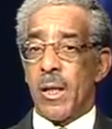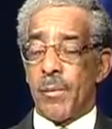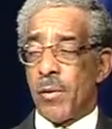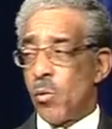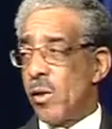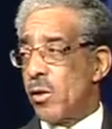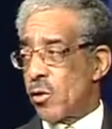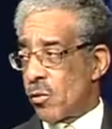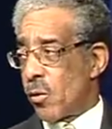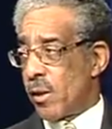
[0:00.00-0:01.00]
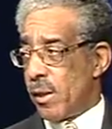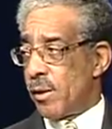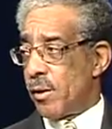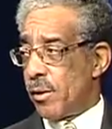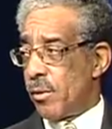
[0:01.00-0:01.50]
But we destroy the
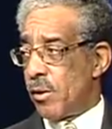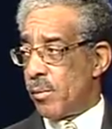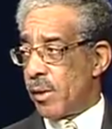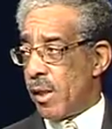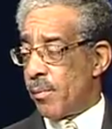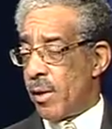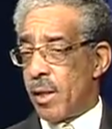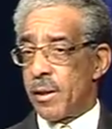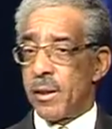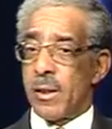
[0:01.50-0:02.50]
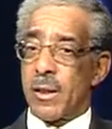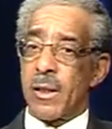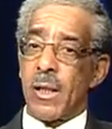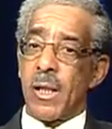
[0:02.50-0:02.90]
institution playing politics.